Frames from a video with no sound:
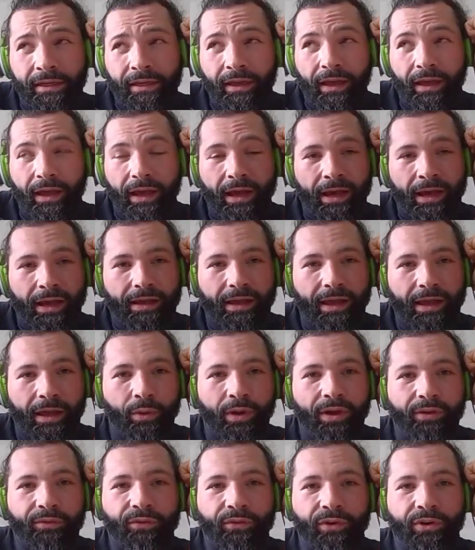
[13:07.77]

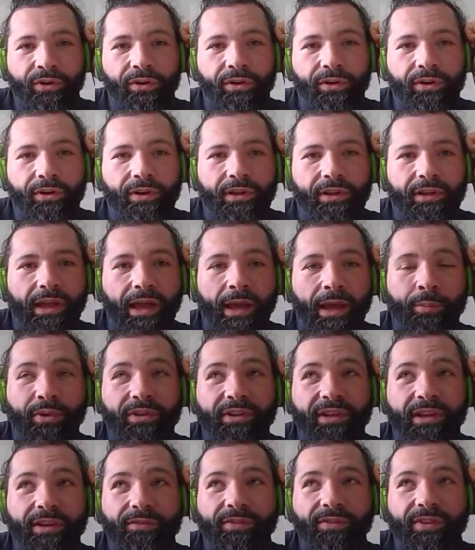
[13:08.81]
However, I
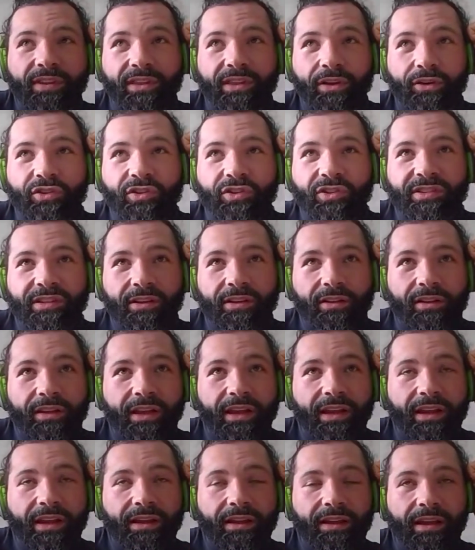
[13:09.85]
believe that there's still
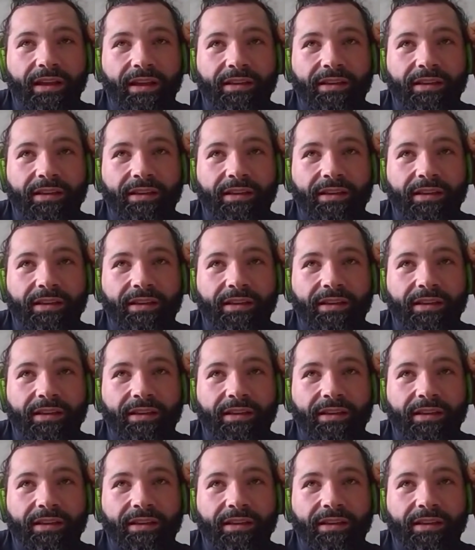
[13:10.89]
a